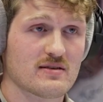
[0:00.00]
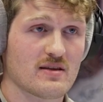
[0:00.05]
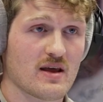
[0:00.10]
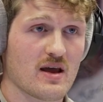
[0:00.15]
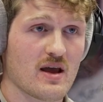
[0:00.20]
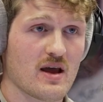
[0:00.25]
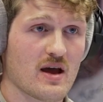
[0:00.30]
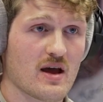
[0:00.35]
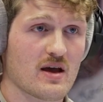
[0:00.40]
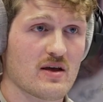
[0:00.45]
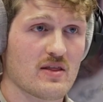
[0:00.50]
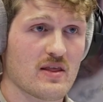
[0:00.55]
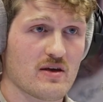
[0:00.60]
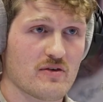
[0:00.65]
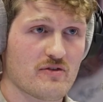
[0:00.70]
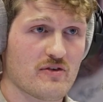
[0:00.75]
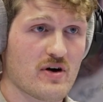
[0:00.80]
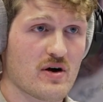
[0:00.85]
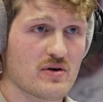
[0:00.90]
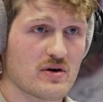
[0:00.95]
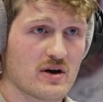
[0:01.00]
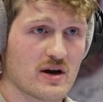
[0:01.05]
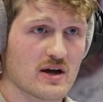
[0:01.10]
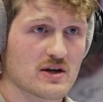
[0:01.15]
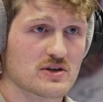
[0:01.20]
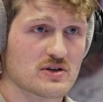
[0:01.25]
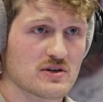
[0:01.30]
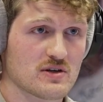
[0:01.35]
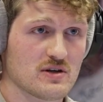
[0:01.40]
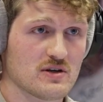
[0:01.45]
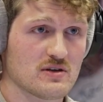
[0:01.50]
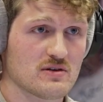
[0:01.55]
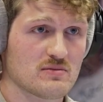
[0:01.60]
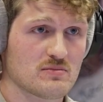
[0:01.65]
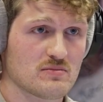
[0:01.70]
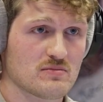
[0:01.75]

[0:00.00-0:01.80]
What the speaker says: they found it actually